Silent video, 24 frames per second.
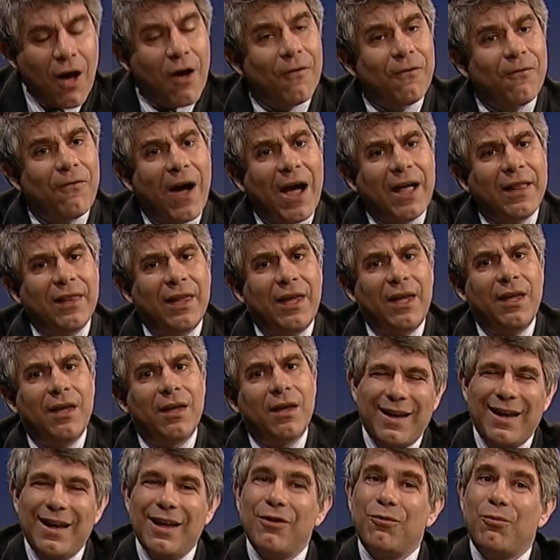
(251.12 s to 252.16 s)
Finally,
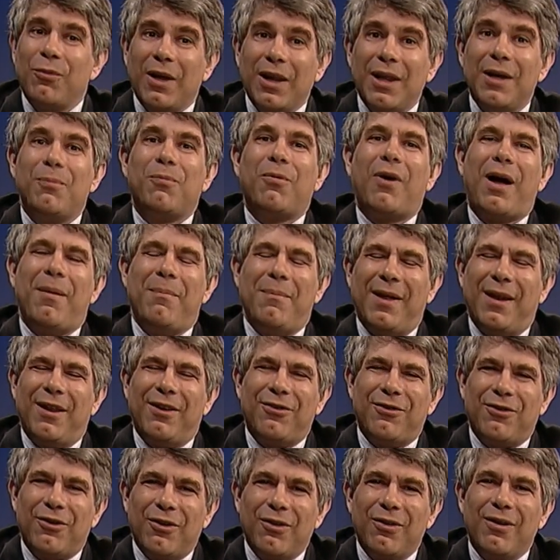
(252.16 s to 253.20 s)
Israeli Prime
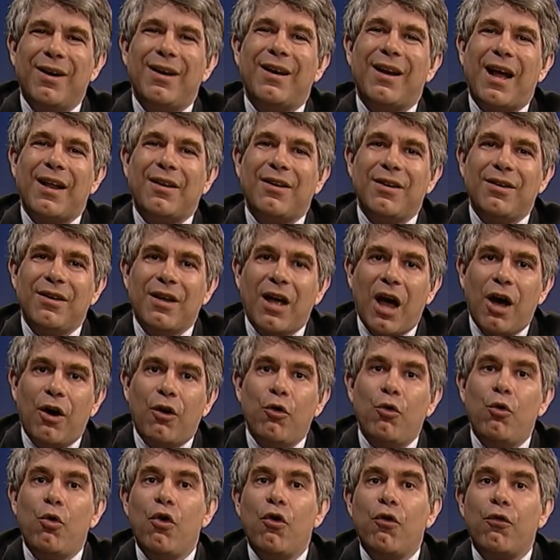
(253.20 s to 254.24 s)
Minister
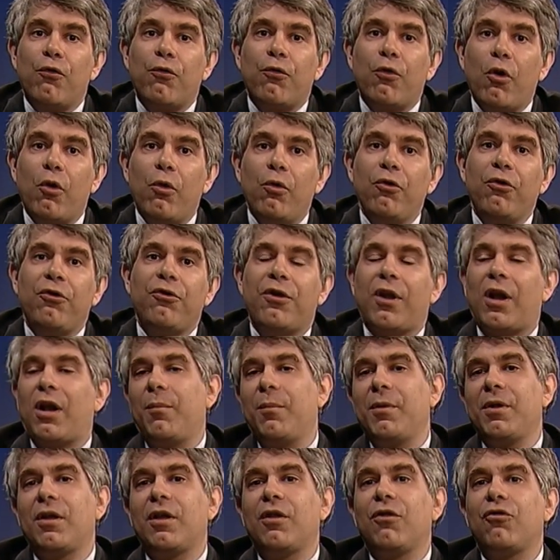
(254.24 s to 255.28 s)
Netanyahu froze
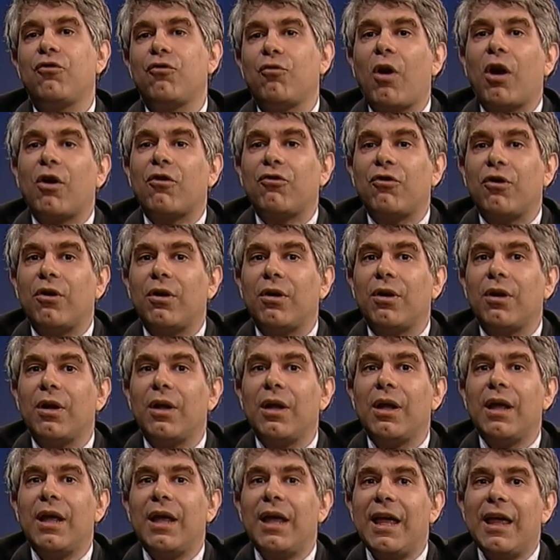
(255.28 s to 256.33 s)
settlement construction
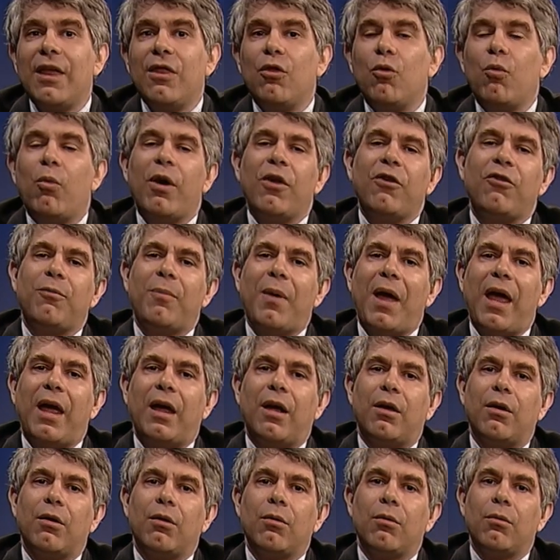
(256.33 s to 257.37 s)
in the West
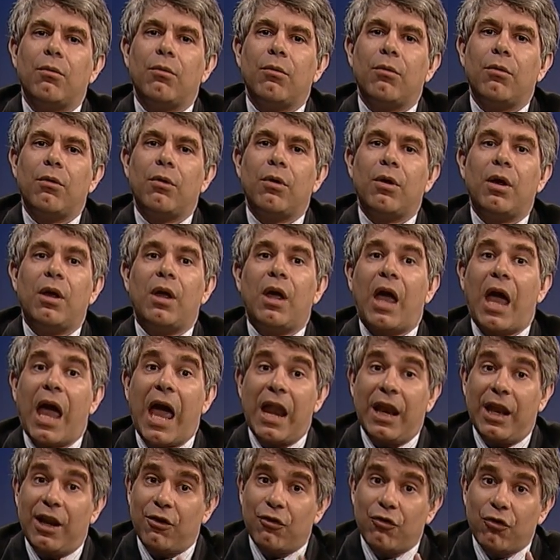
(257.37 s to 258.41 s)
Bank.
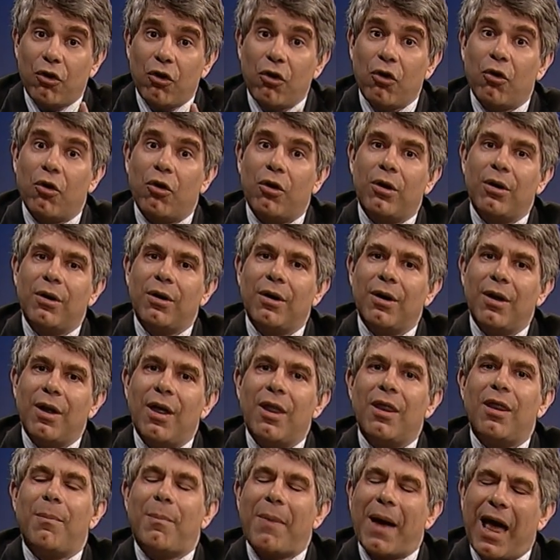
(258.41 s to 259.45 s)
And in turn,
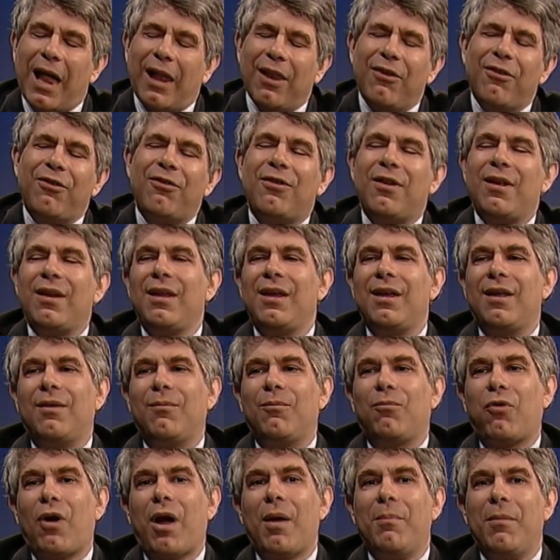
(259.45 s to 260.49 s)
the Palestinian
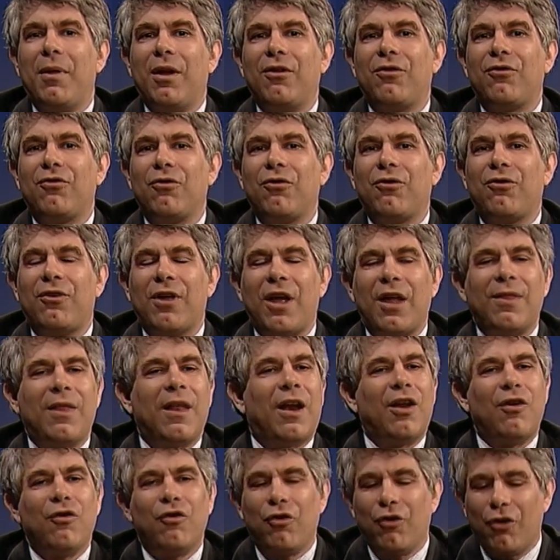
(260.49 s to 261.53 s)
Prime Minister said that
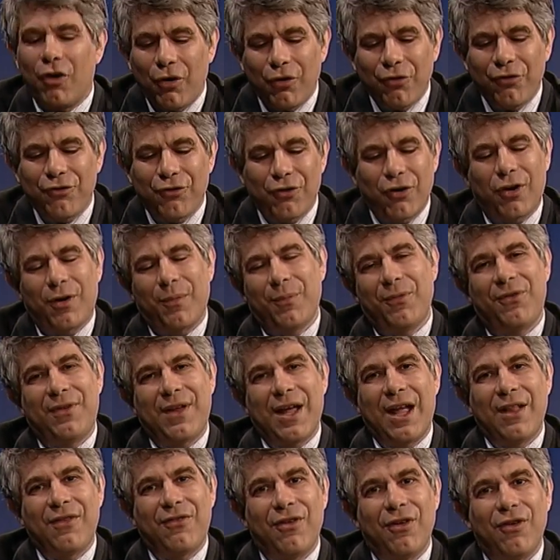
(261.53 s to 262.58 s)
under no
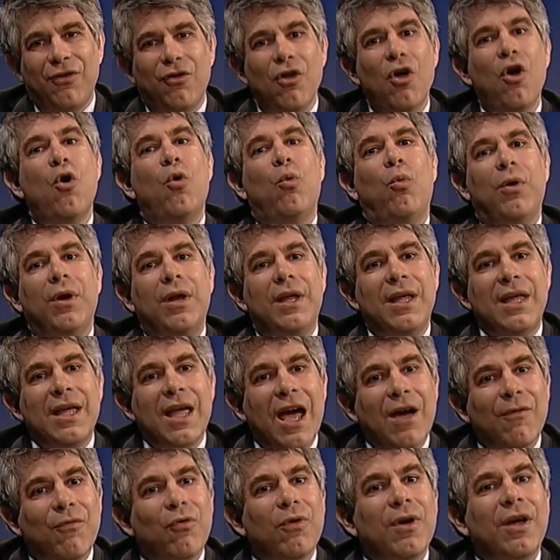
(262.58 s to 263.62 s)
circumstances would he
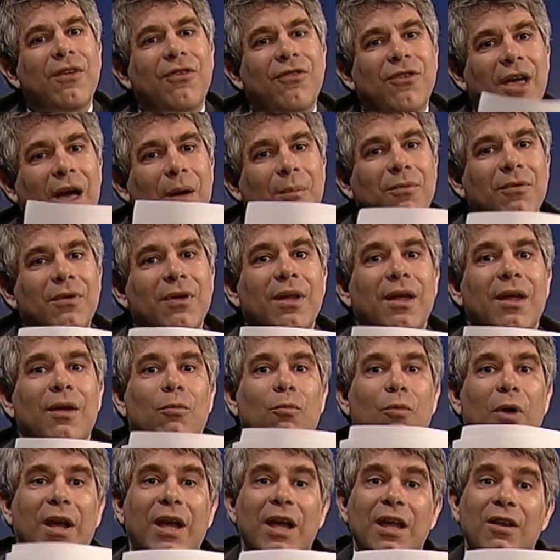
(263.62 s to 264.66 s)
ever accept
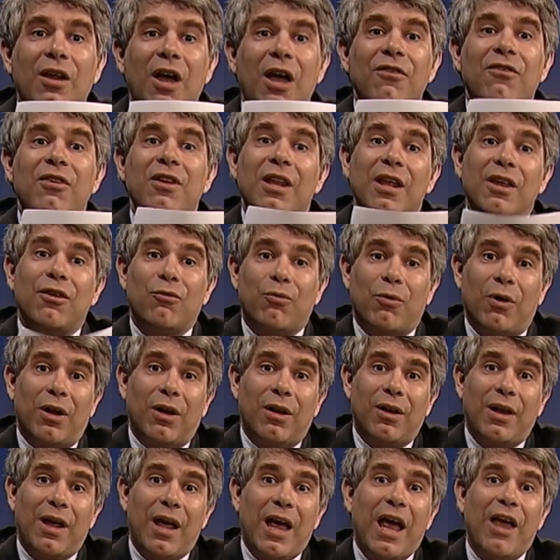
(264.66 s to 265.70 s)
recognizing
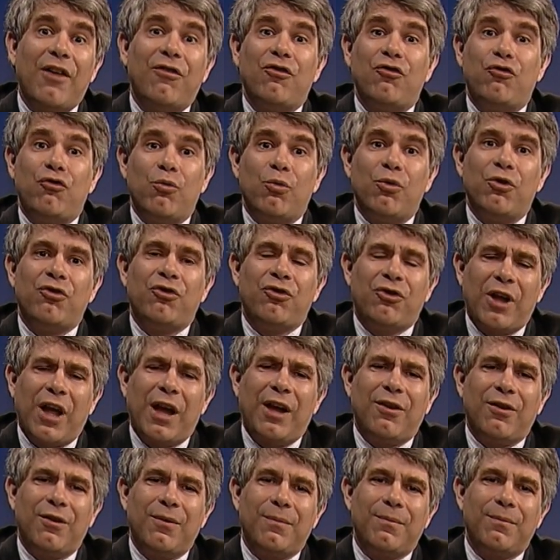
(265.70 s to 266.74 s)
Israel as a Jewish
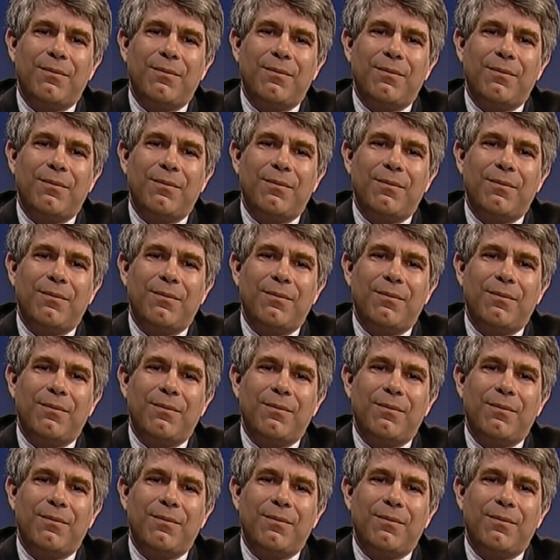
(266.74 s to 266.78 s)
state.